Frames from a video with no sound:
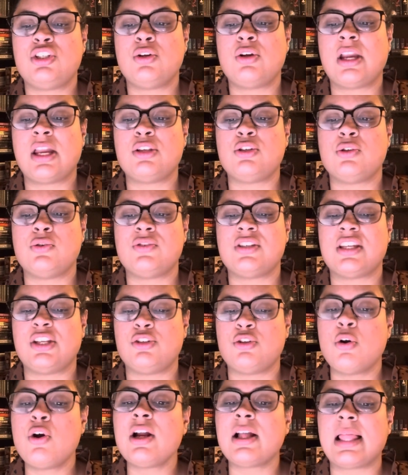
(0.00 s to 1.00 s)
you can use in
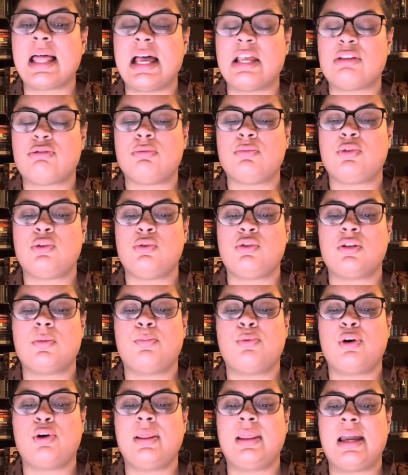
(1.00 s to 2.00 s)
your classroom to
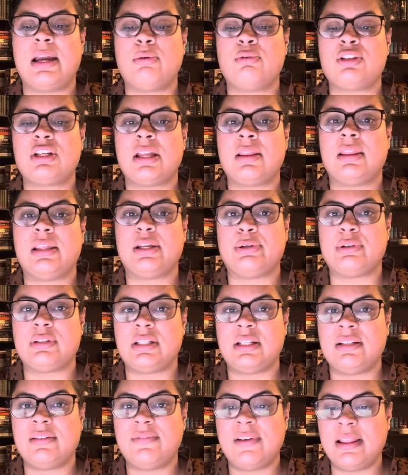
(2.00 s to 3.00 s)
support language and literacy
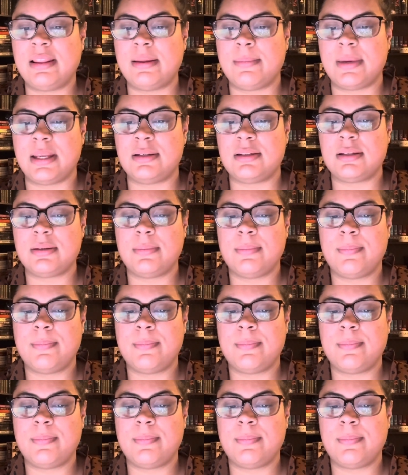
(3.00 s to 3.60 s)
development.